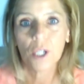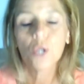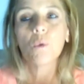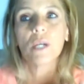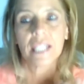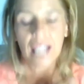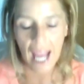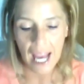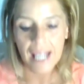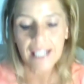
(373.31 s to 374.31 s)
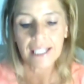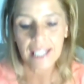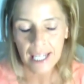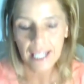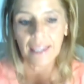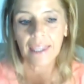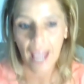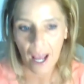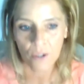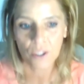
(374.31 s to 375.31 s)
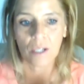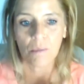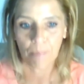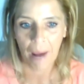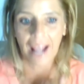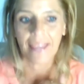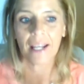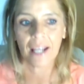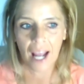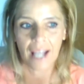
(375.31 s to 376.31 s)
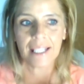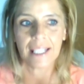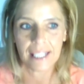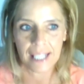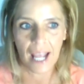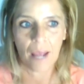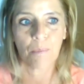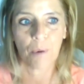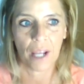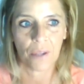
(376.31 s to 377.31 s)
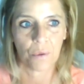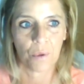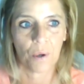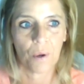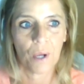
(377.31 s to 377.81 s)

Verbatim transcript: was the 18,000 by the 90 day breakthrough.